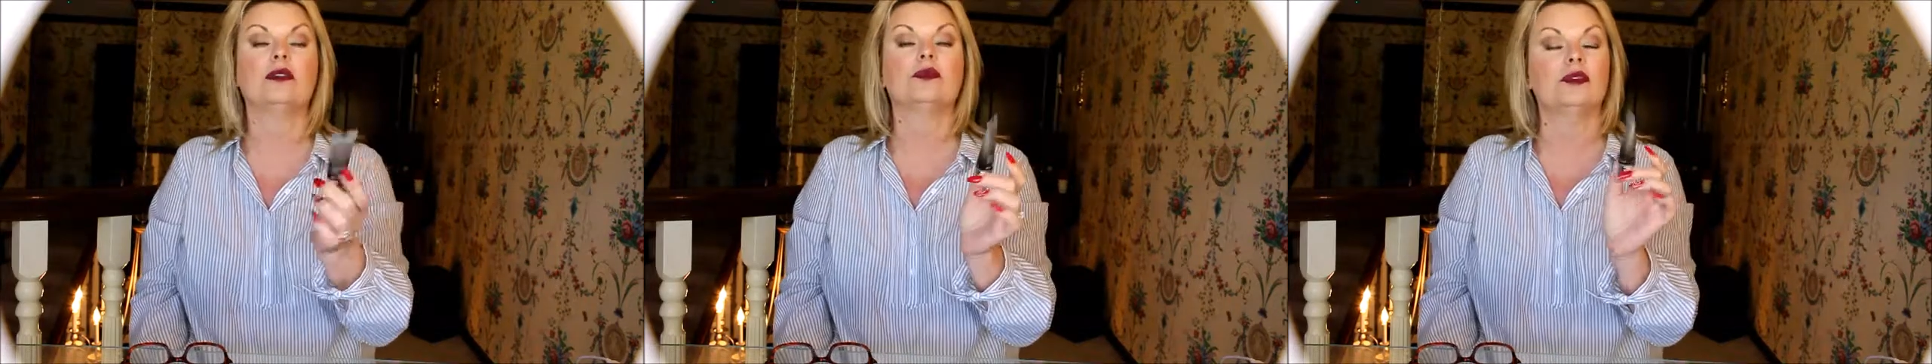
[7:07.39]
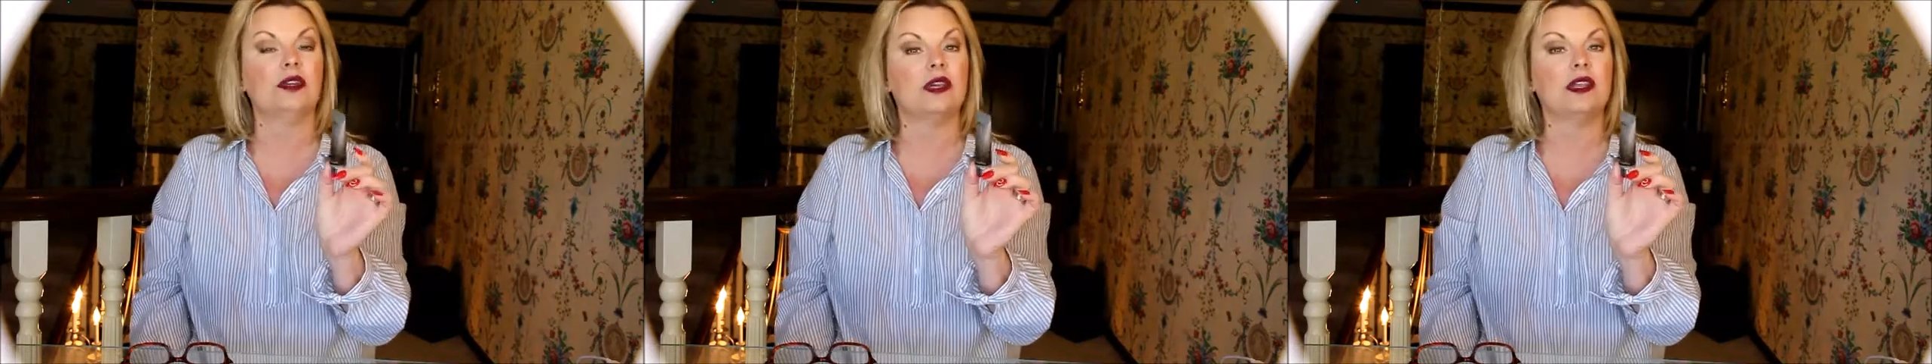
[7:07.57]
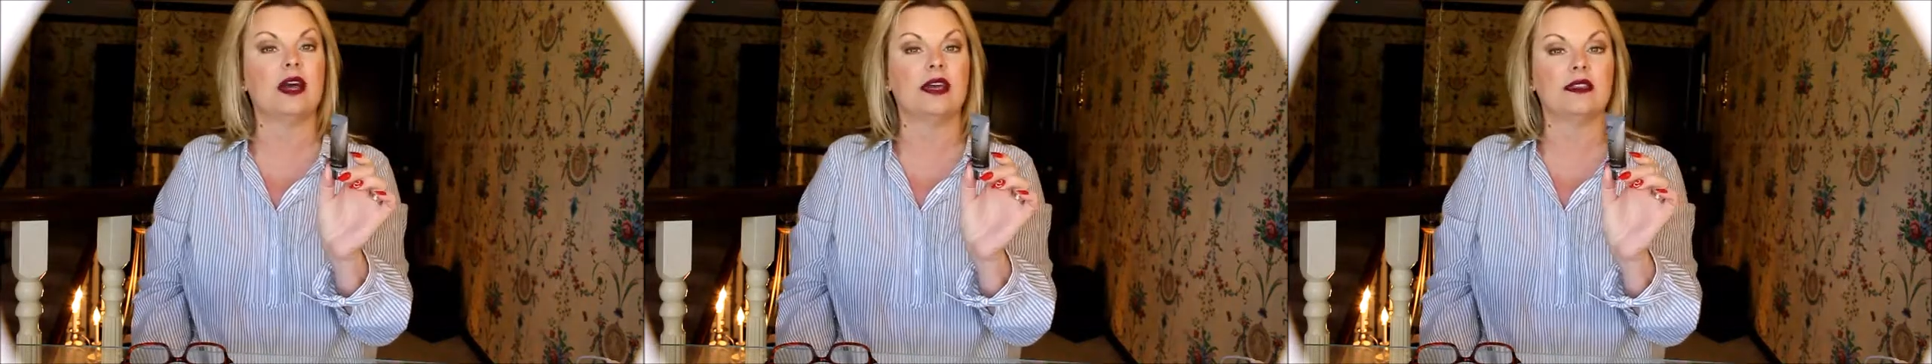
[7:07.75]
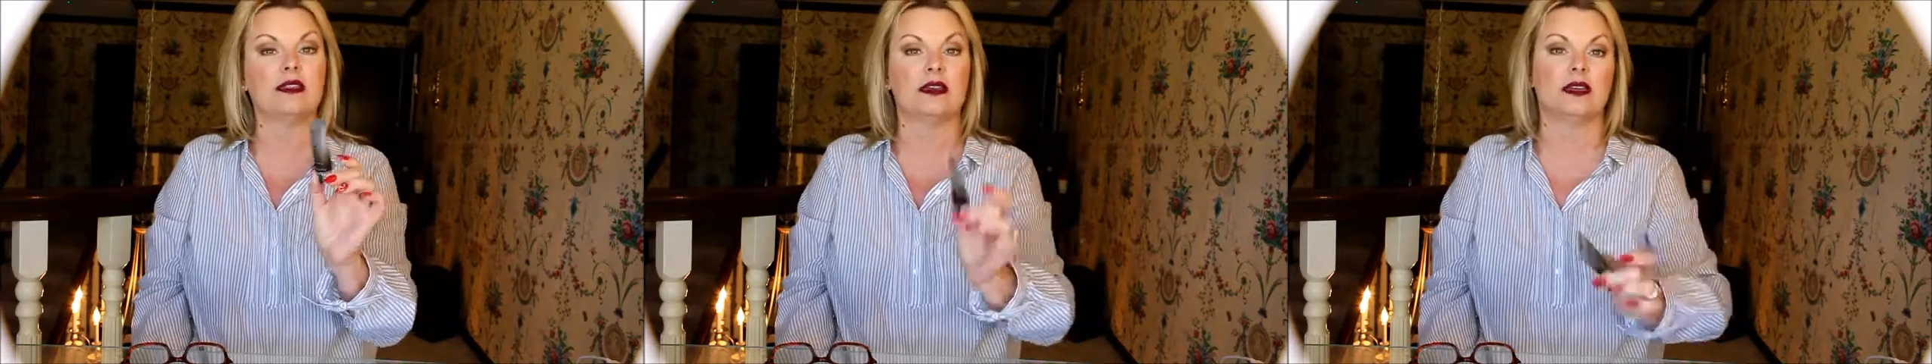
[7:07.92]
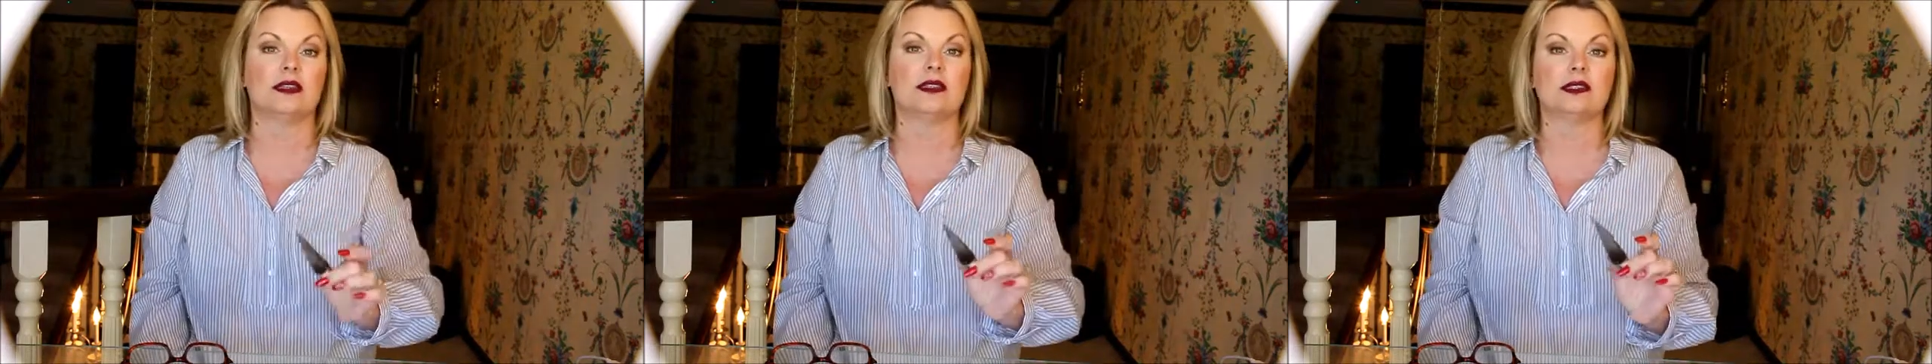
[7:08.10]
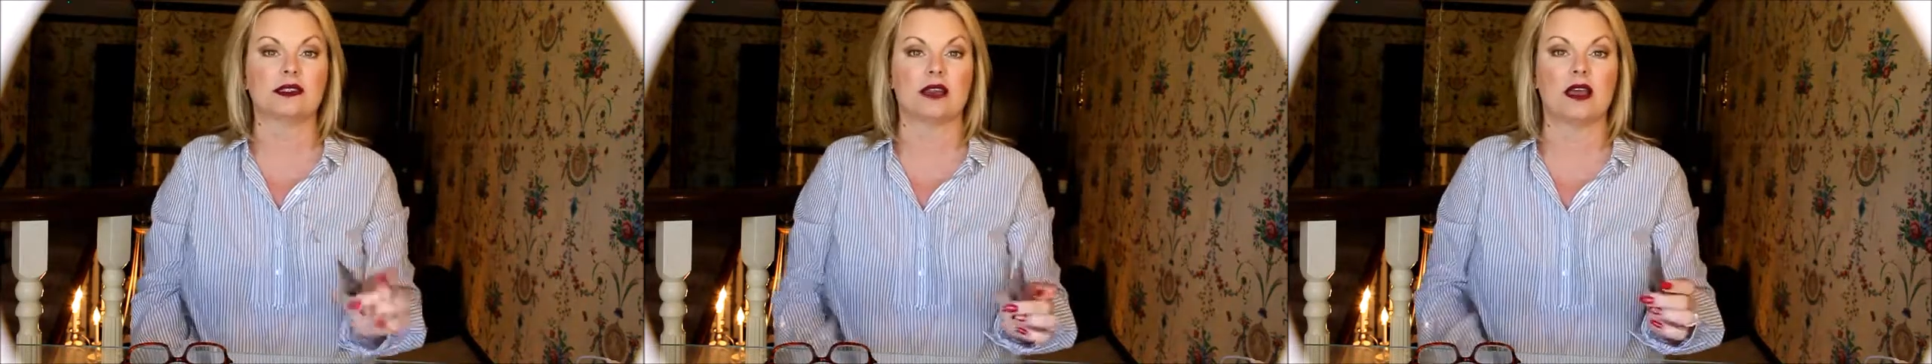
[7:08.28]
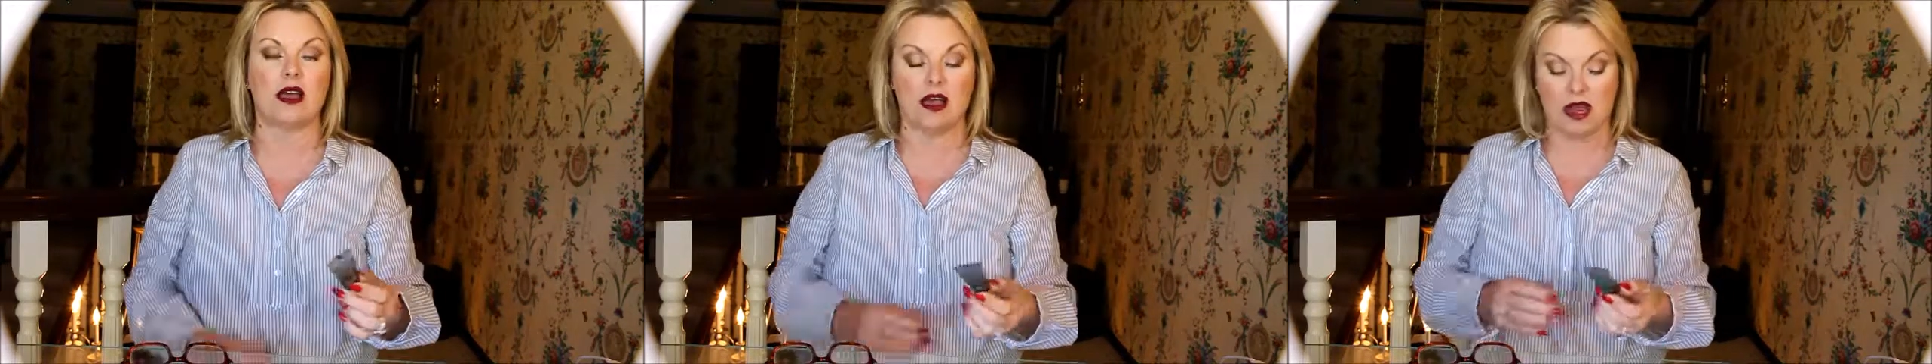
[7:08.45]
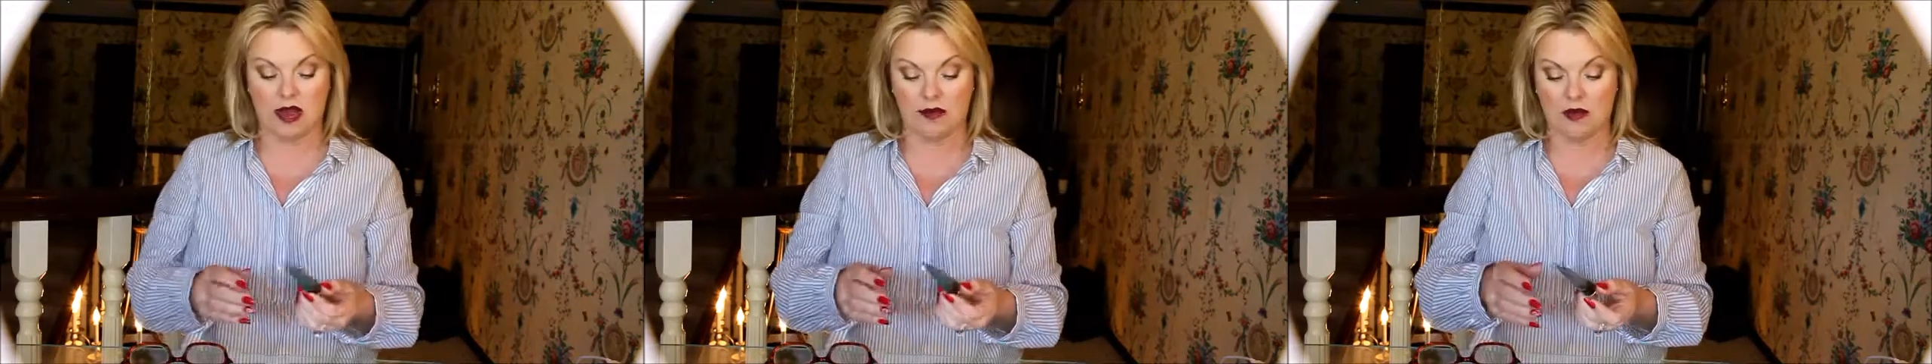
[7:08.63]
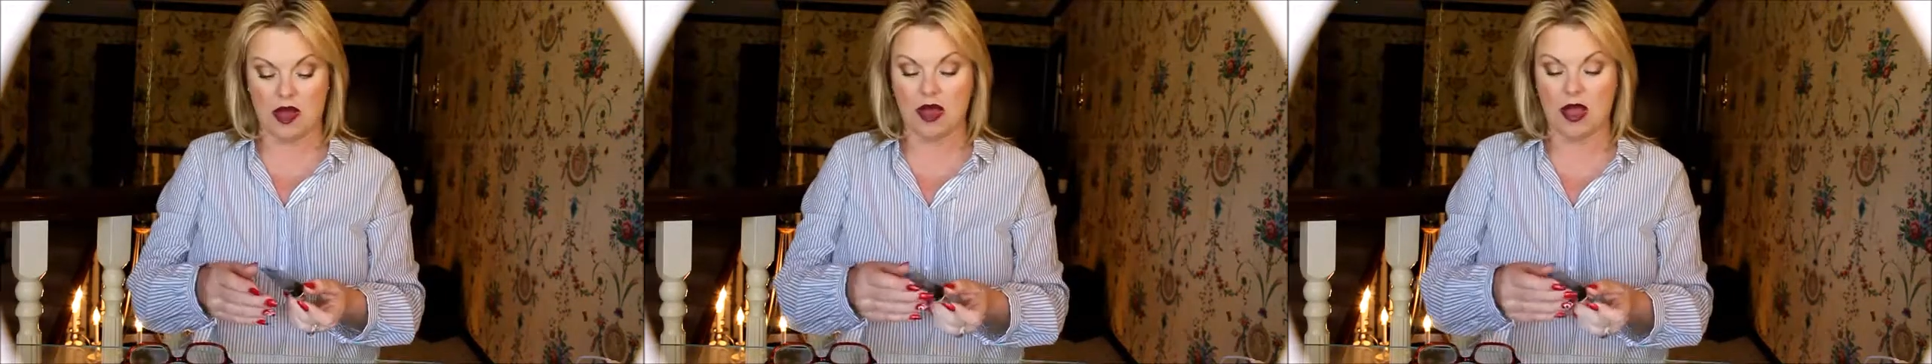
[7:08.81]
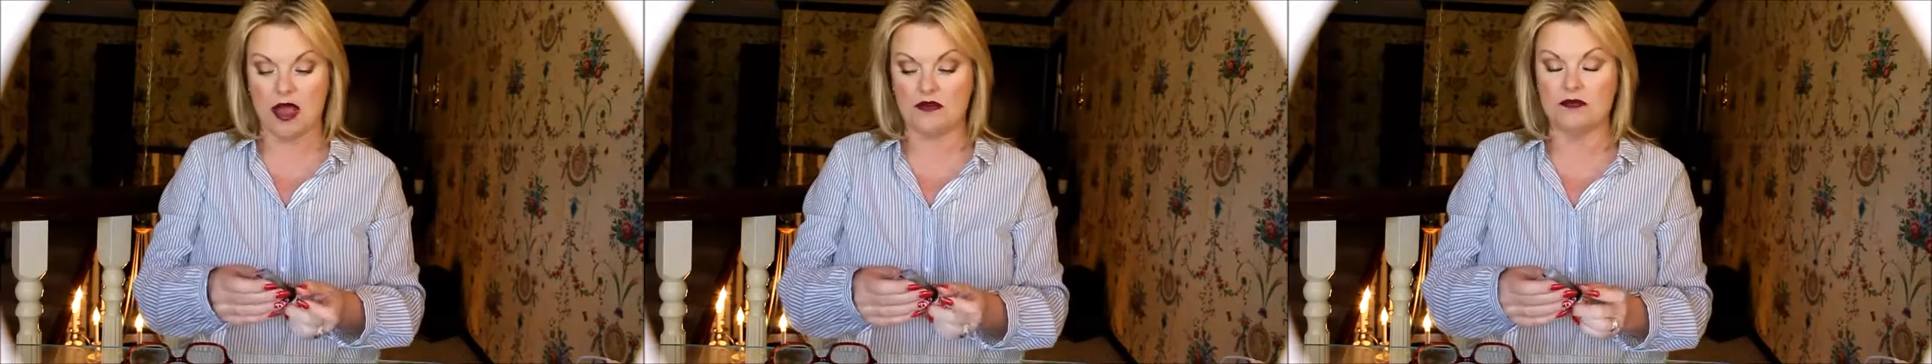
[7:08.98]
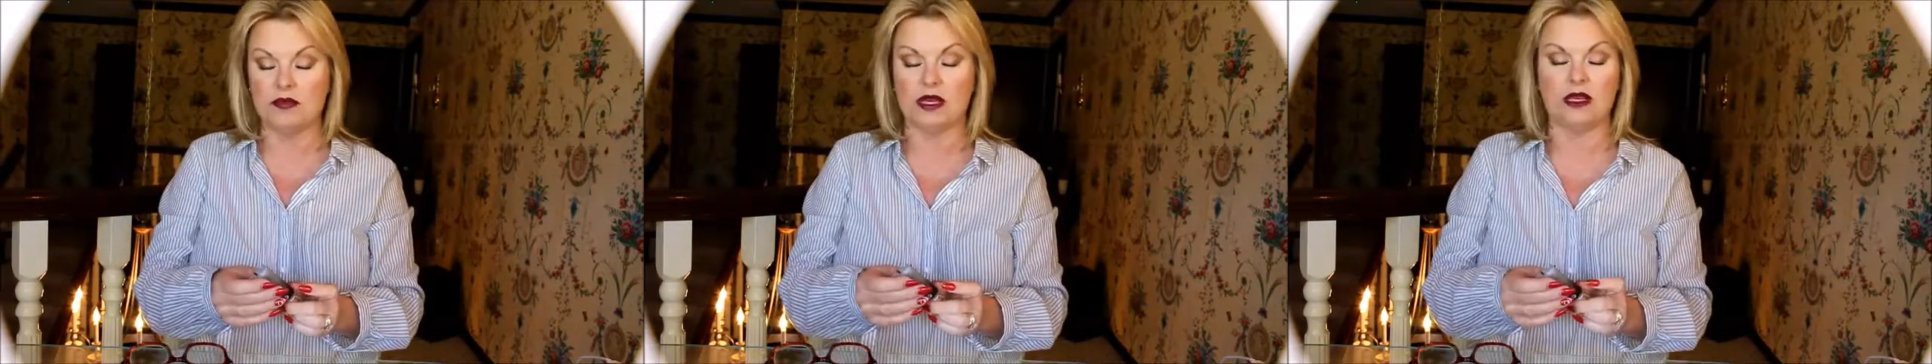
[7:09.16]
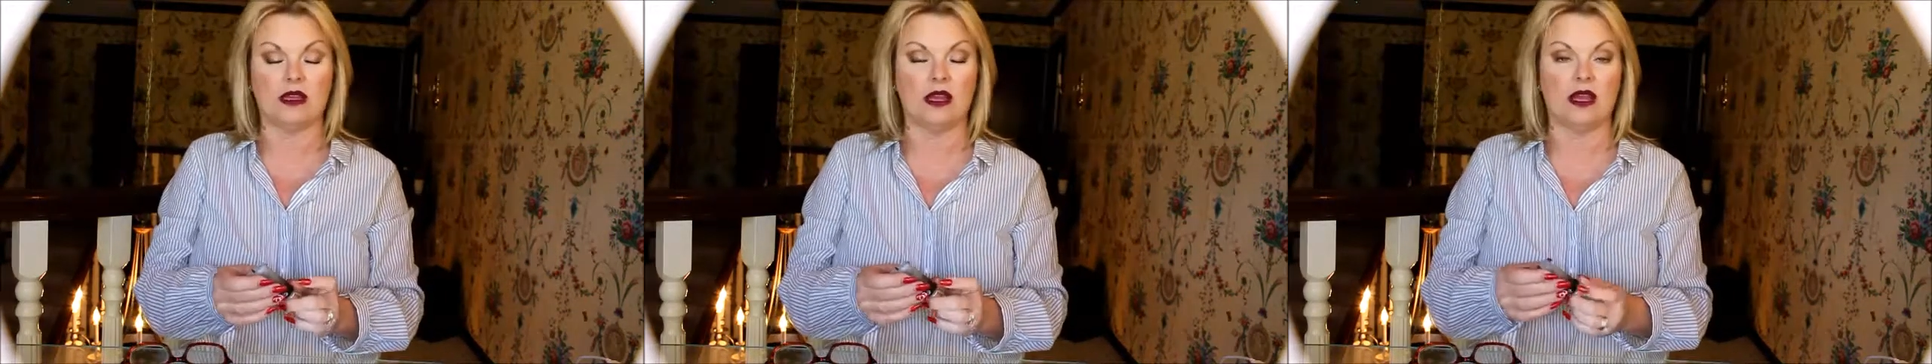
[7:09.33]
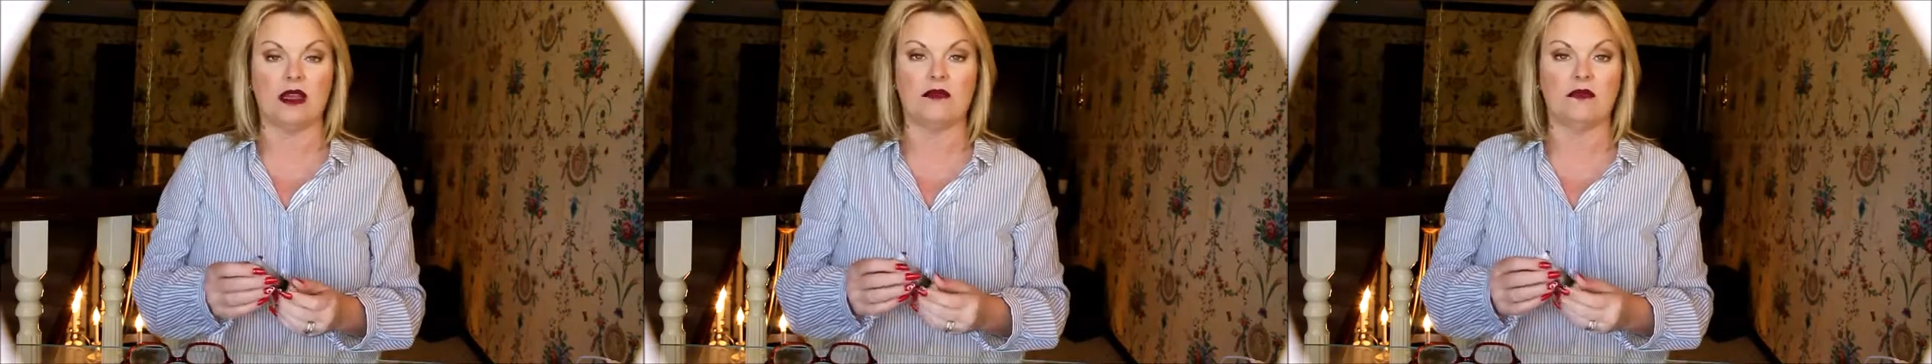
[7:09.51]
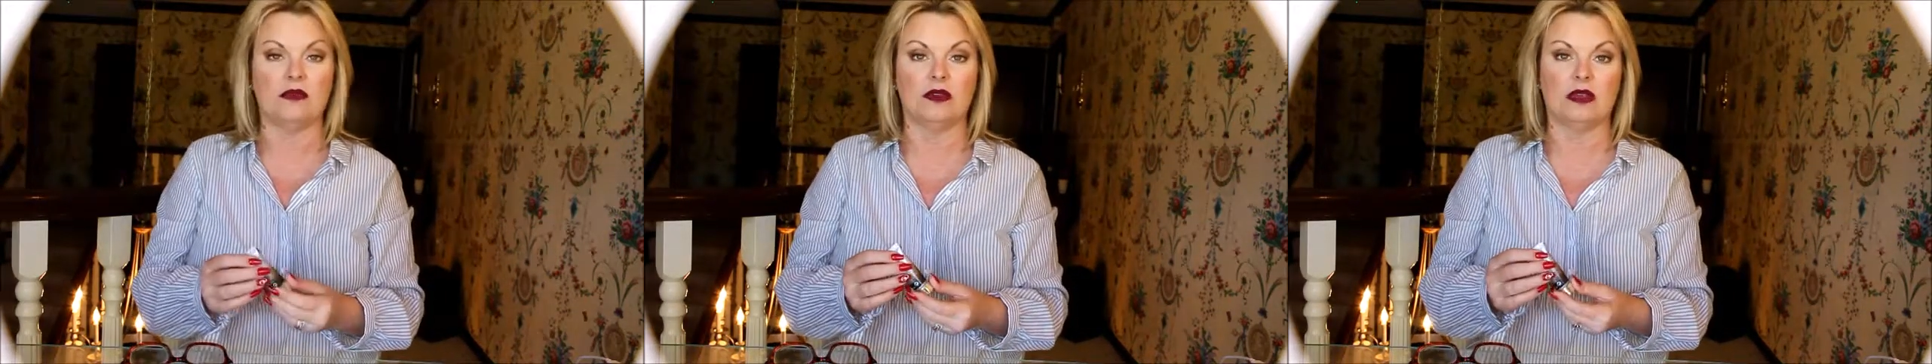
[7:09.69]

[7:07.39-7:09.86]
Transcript: really like this. I'm, I have been a,